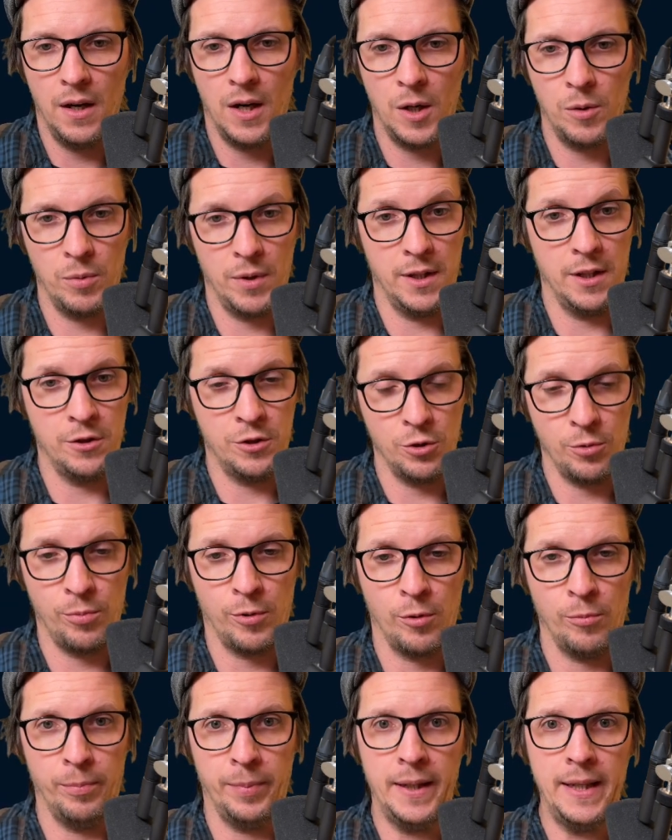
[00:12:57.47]
Are we in a
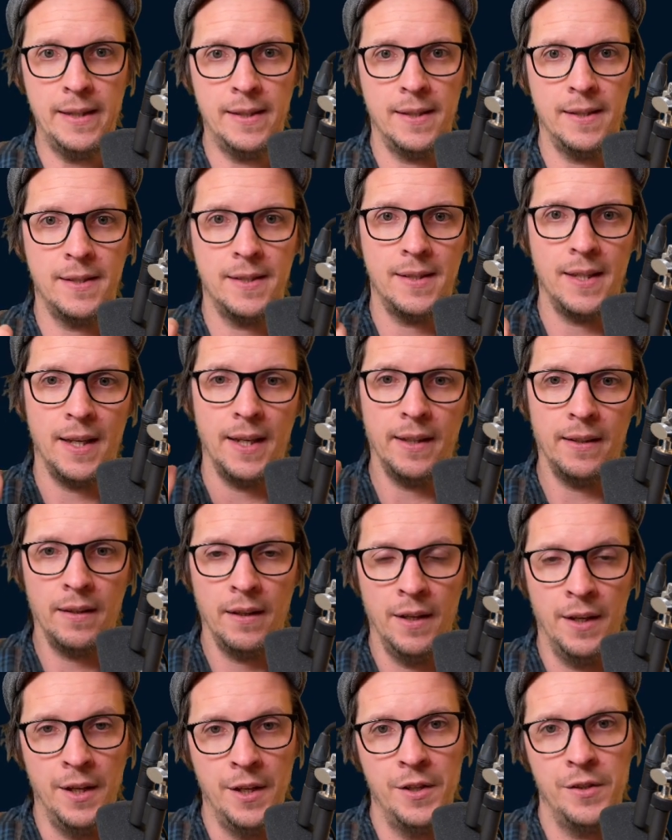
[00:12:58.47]
job completed state?